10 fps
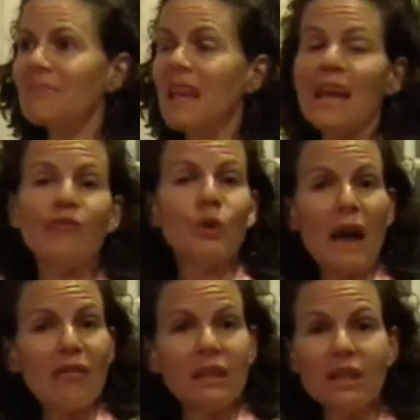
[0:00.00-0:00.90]
If you
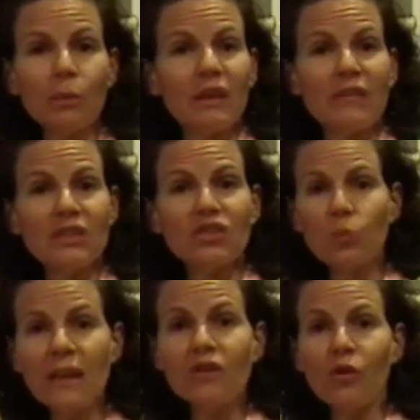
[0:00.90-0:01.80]
have a little bit of a
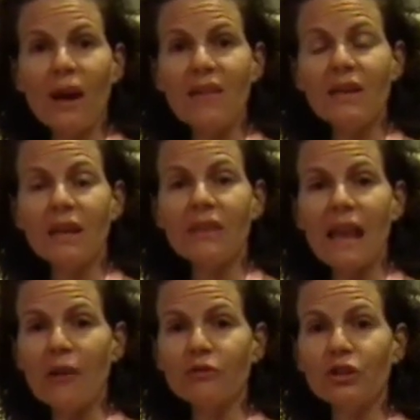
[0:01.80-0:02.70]
sweet craving in the
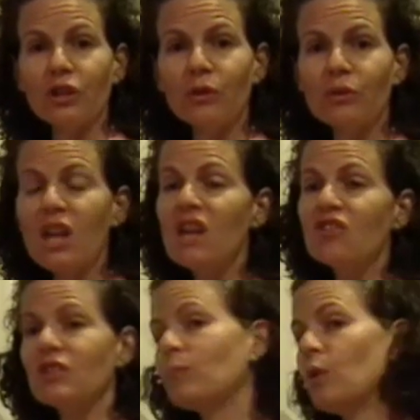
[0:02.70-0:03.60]
afternoon,
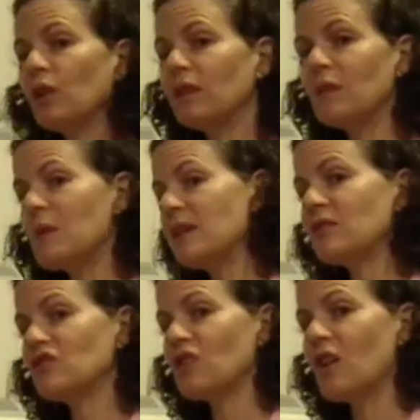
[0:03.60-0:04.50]
just pulling the mason jar